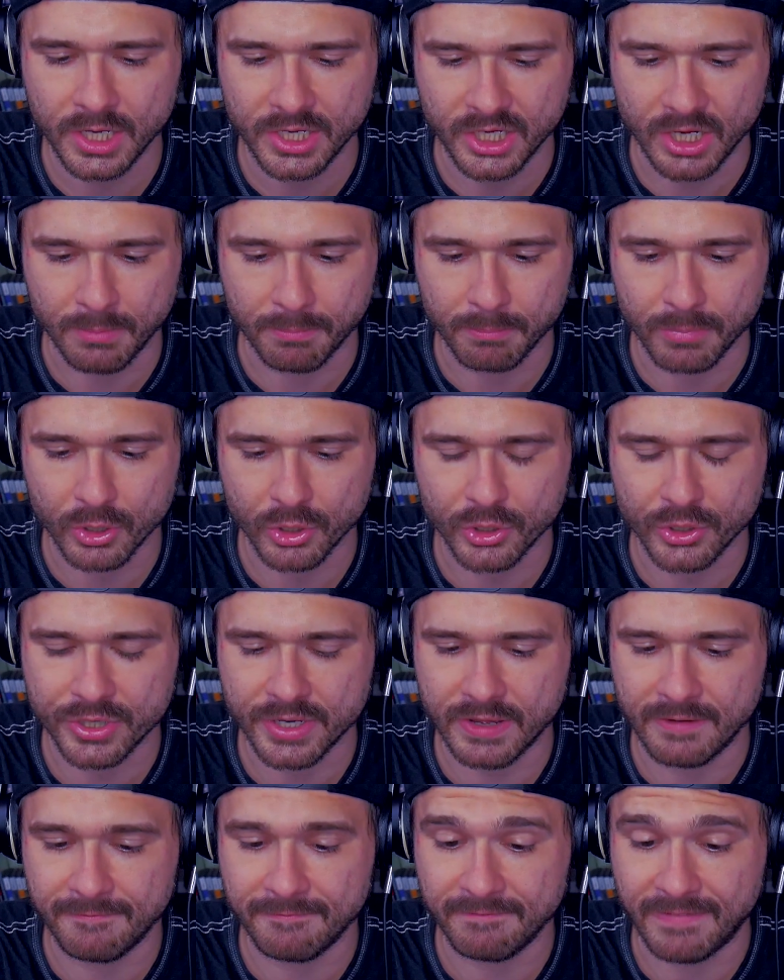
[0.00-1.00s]
Numbered
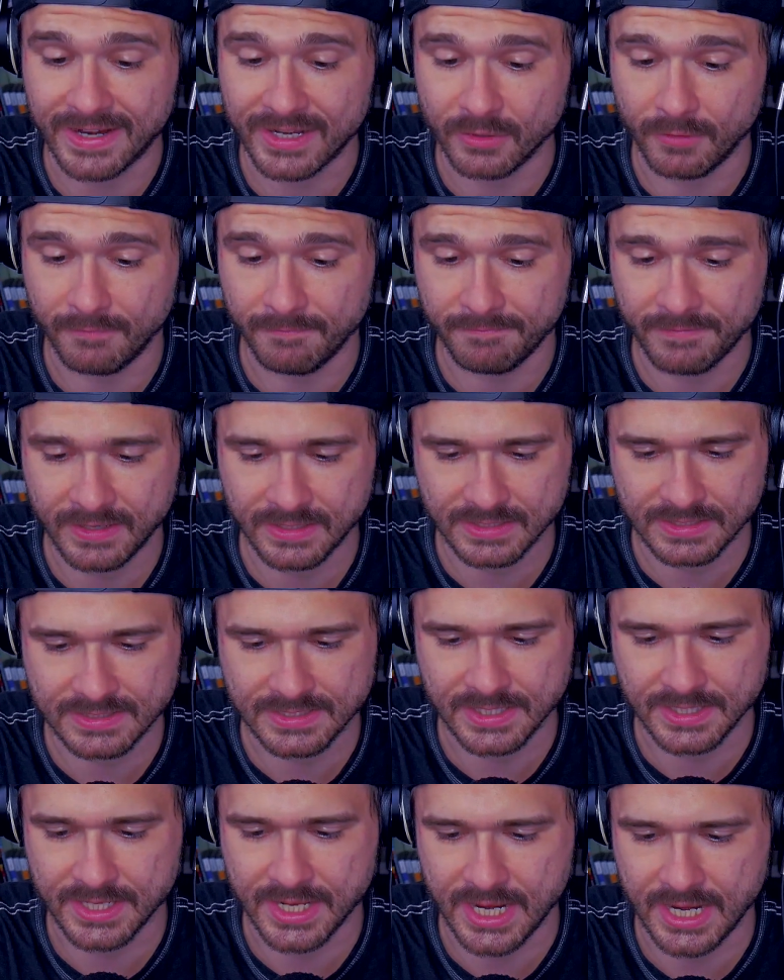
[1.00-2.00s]
Final
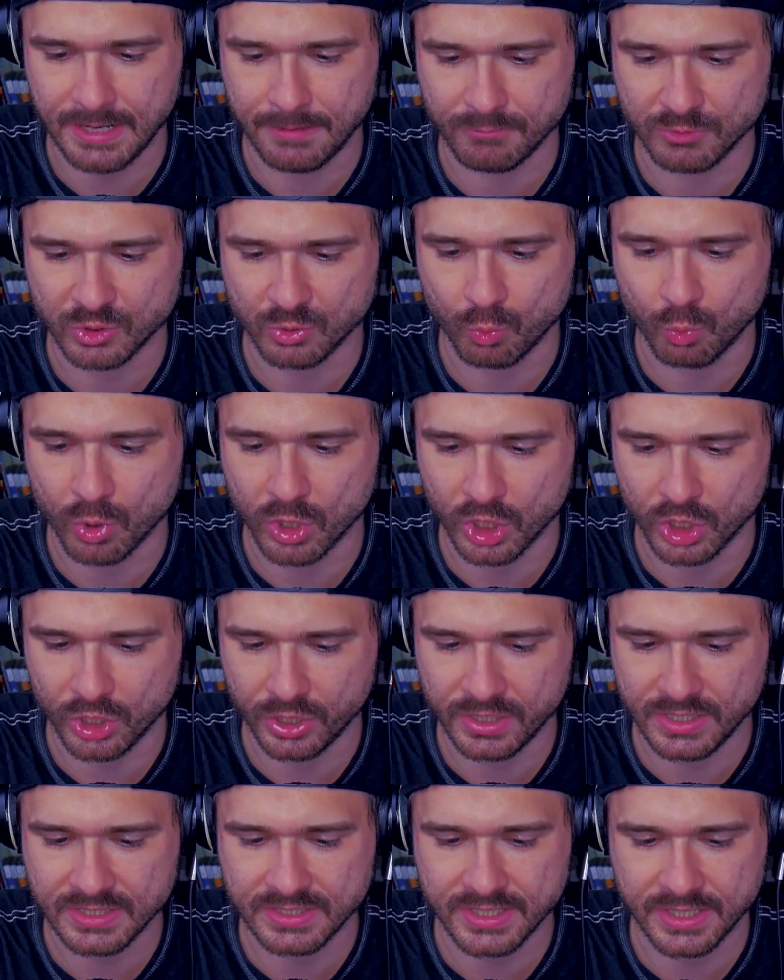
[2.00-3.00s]
Fantasy games were
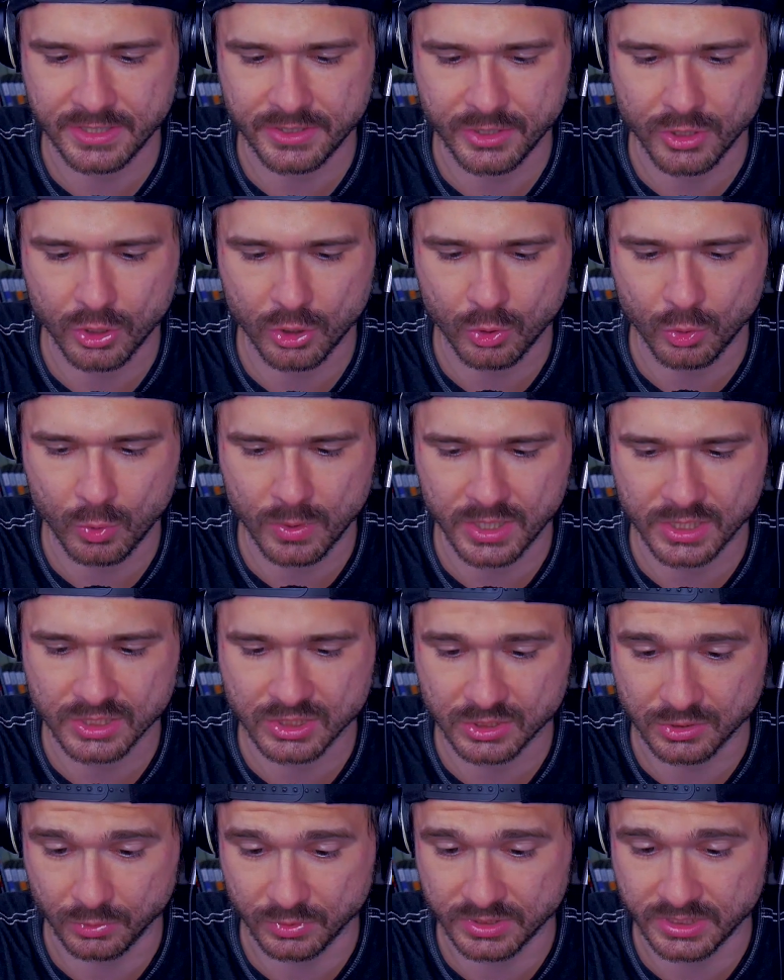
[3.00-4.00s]
Nintendo
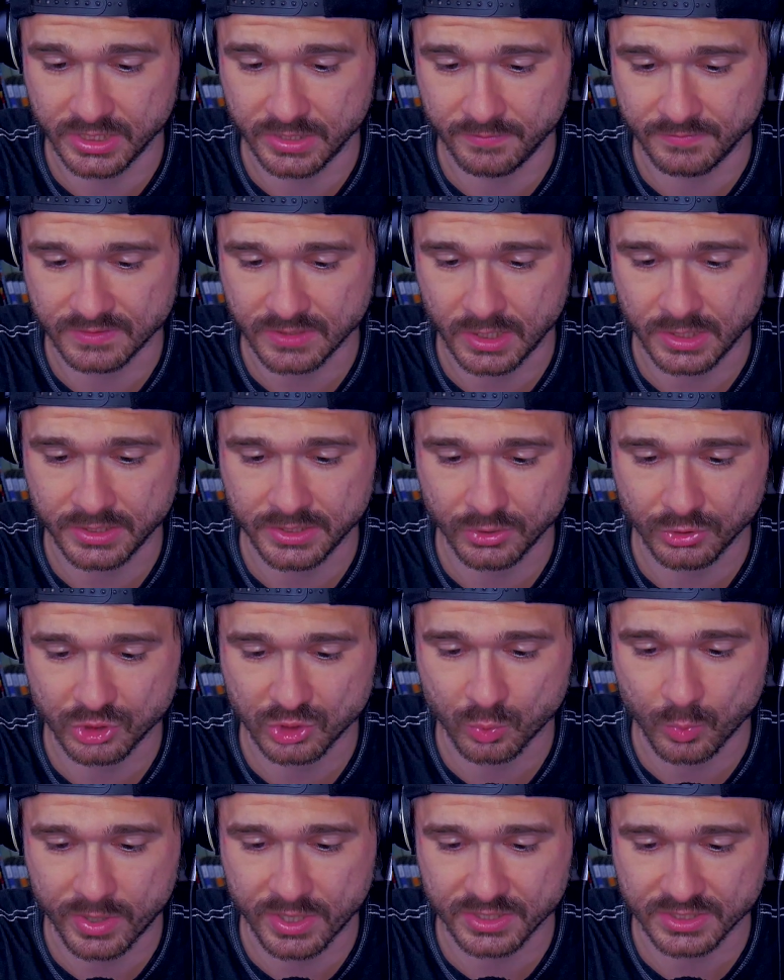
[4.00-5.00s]
exclusives until
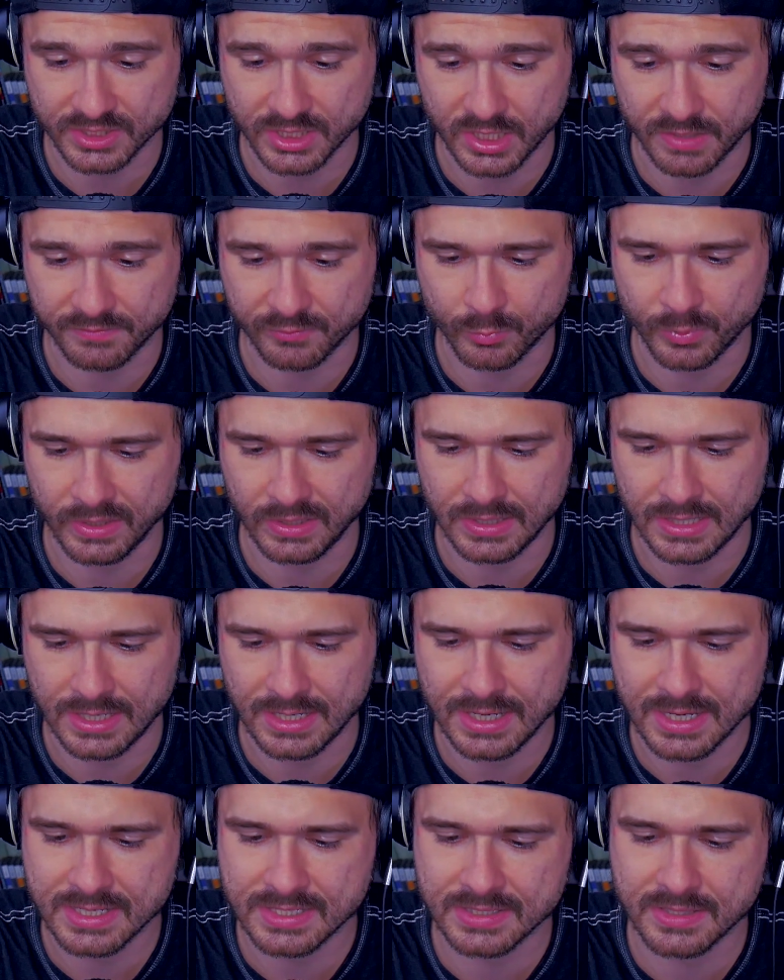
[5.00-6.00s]
Squaresoft
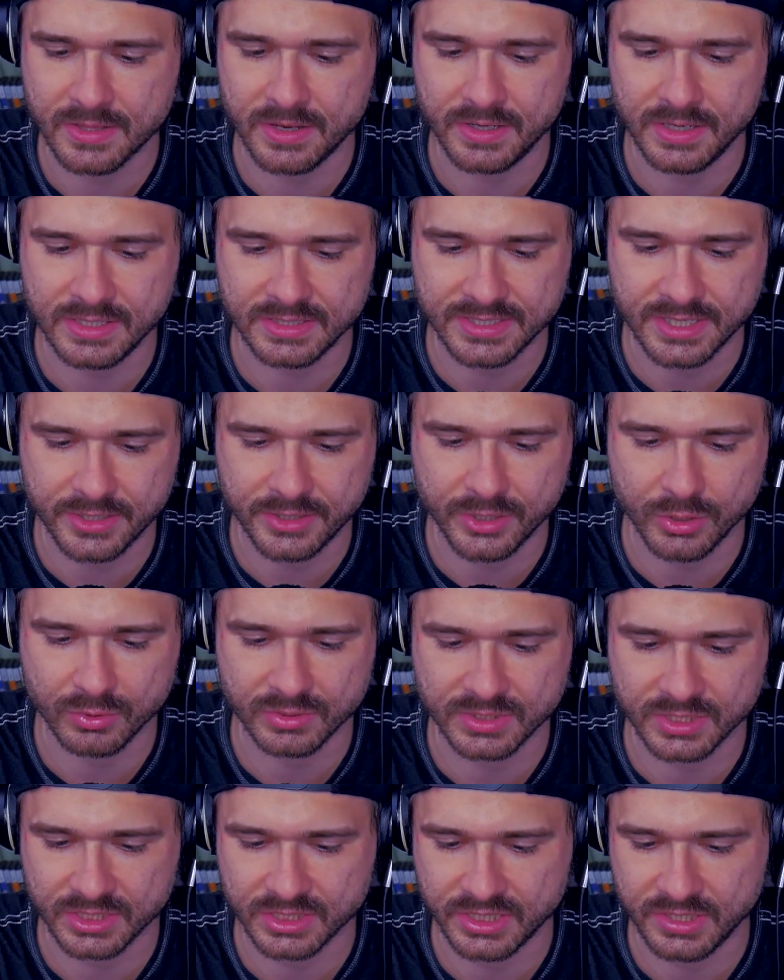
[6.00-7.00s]
realized the Nintendo
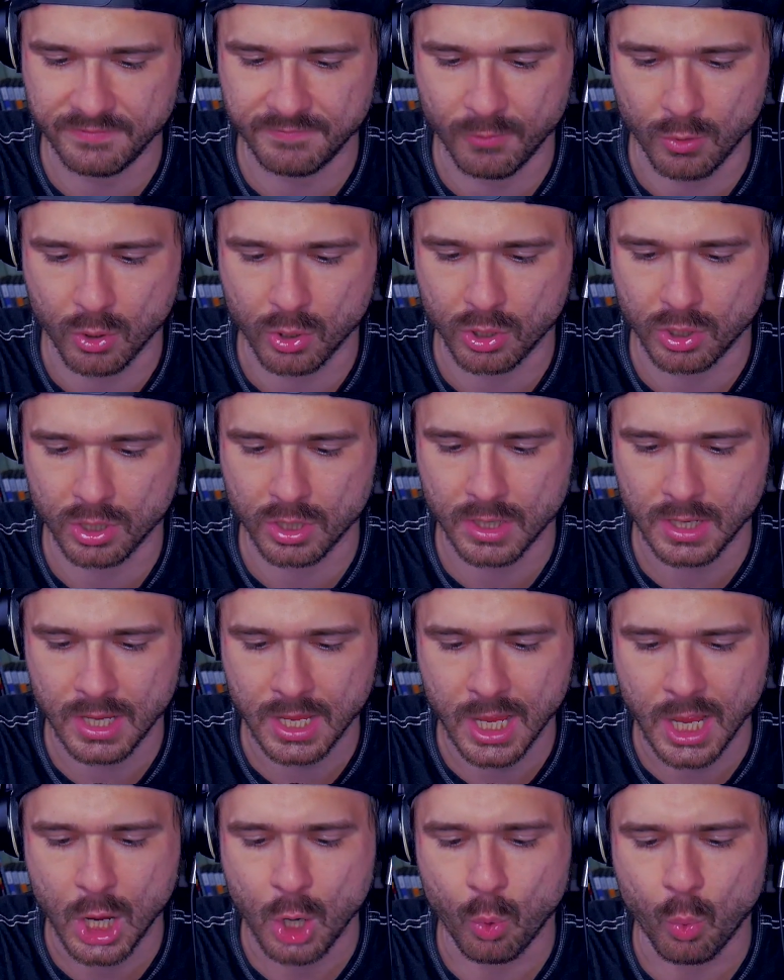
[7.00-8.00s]
64
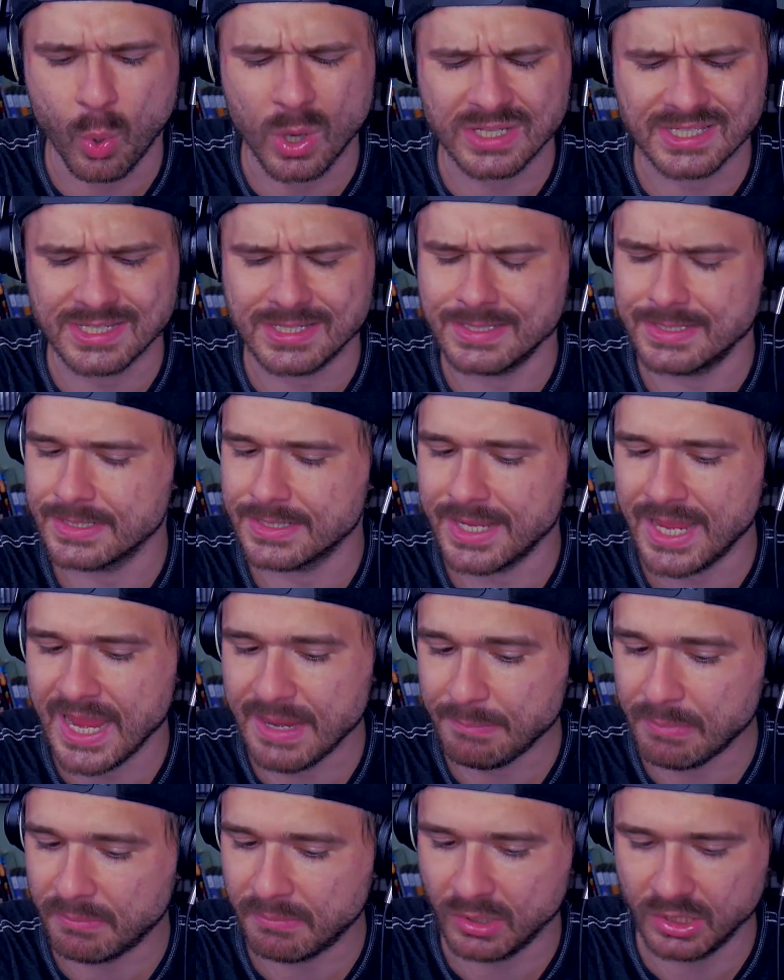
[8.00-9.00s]
wasn't
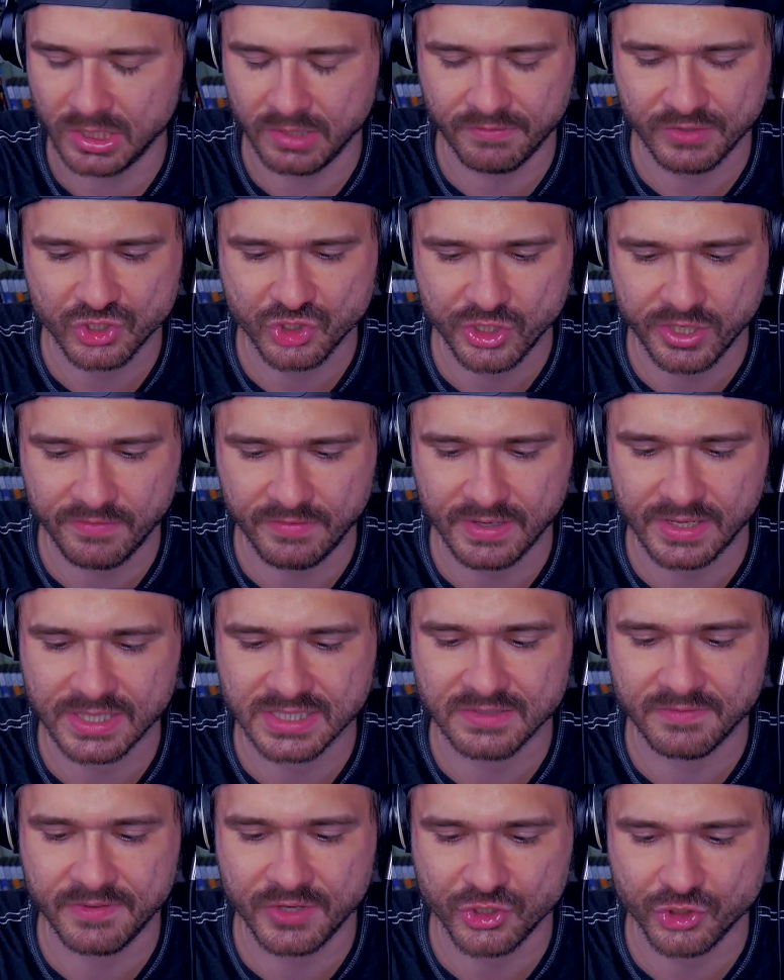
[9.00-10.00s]
capable of achieving
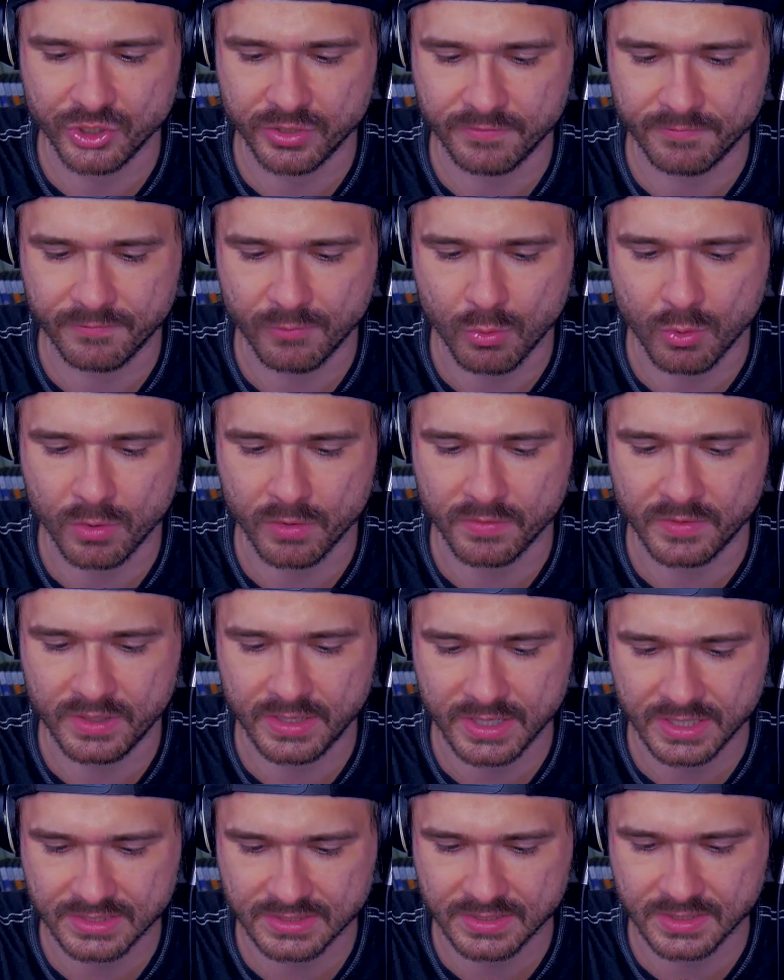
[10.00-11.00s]
its vision for the
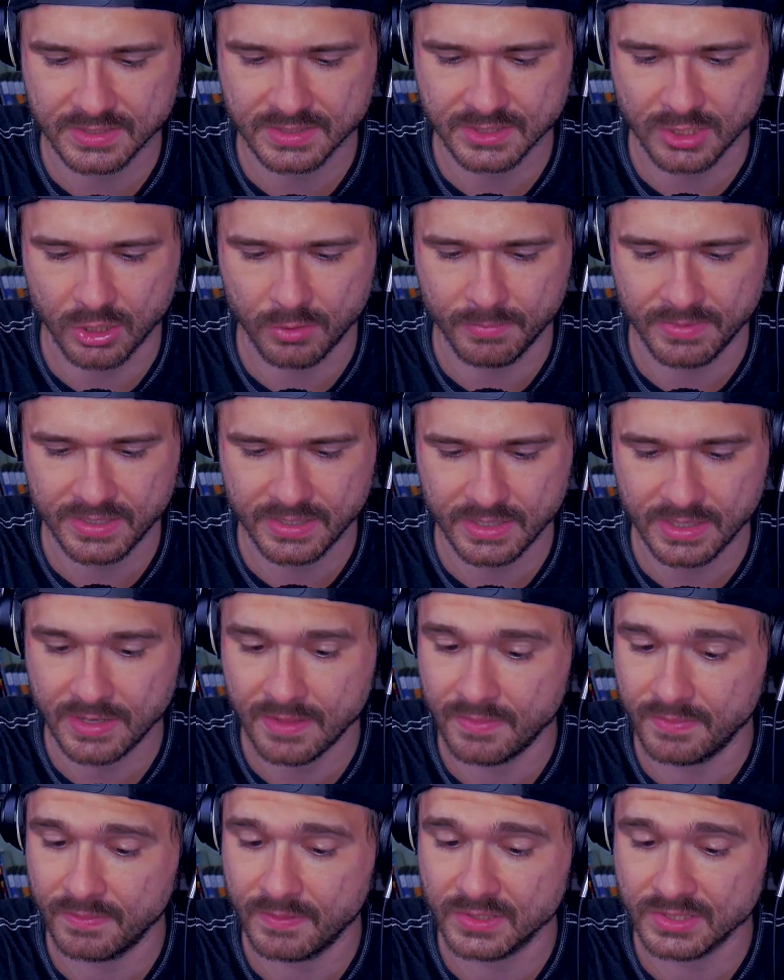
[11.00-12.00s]
next installment
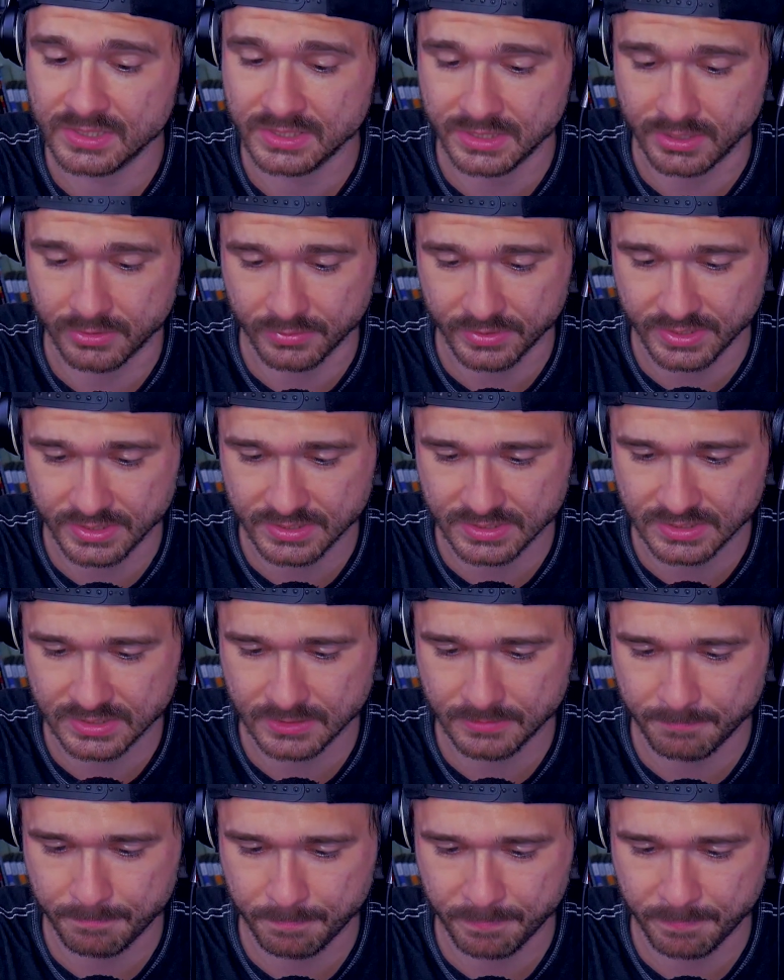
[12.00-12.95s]
in the series.